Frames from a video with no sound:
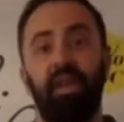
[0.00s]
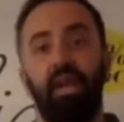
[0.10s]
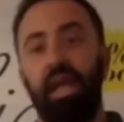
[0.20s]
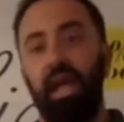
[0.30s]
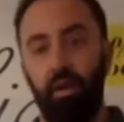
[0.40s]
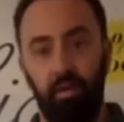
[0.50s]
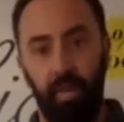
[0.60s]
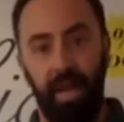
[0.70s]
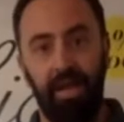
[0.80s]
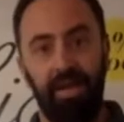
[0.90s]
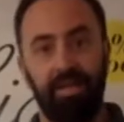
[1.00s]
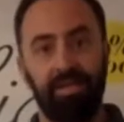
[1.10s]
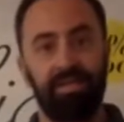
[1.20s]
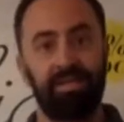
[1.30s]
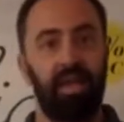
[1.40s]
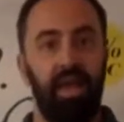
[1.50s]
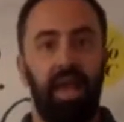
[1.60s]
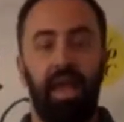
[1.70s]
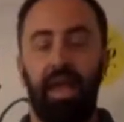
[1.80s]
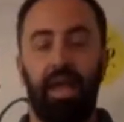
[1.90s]
care and maintenance,
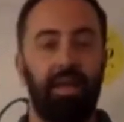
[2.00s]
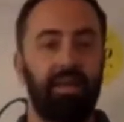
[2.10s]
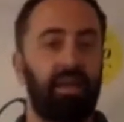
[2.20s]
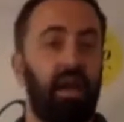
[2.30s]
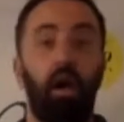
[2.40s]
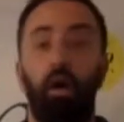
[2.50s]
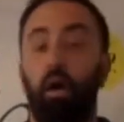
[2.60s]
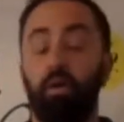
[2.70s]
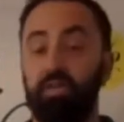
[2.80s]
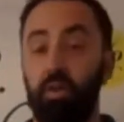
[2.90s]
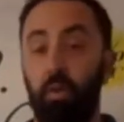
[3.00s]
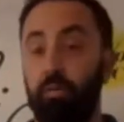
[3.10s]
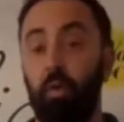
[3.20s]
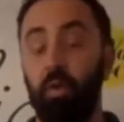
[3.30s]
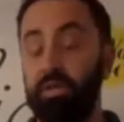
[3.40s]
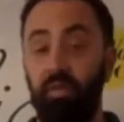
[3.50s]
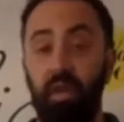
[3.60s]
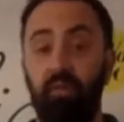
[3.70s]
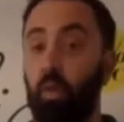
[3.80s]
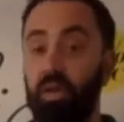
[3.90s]
and also, of course, if
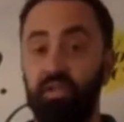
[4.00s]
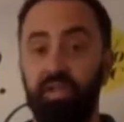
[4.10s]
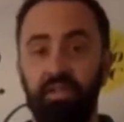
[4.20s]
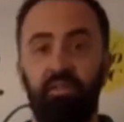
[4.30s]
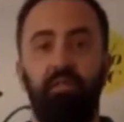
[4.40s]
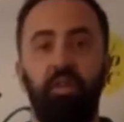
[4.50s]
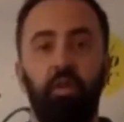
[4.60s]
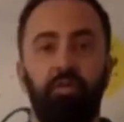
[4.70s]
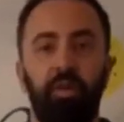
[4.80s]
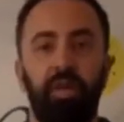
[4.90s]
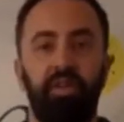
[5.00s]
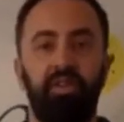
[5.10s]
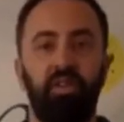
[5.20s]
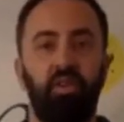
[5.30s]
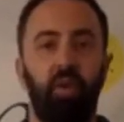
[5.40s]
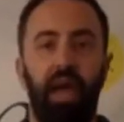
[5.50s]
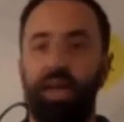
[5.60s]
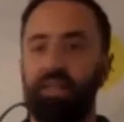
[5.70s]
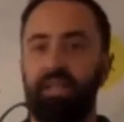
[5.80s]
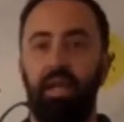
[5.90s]
you have questions, feel free to
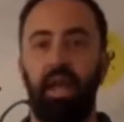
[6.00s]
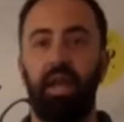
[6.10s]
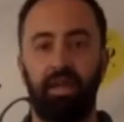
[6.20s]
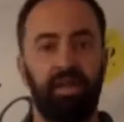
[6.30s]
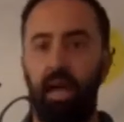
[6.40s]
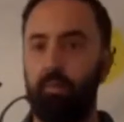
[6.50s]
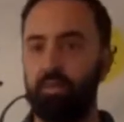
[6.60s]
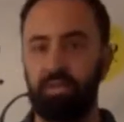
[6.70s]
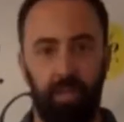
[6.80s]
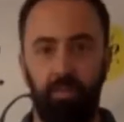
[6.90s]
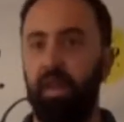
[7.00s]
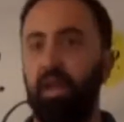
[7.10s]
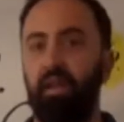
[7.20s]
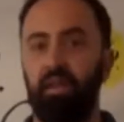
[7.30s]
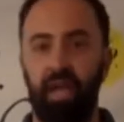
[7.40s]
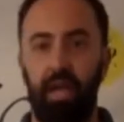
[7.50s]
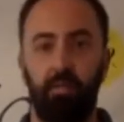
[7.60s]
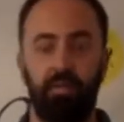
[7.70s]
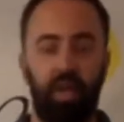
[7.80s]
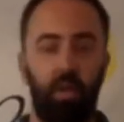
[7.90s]
ask at any time. Just type it into the
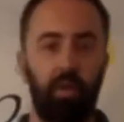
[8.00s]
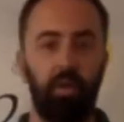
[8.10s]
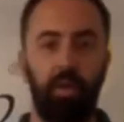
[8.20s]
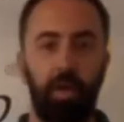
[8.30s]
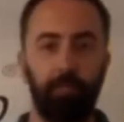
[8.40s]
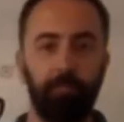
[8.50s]
chat window there.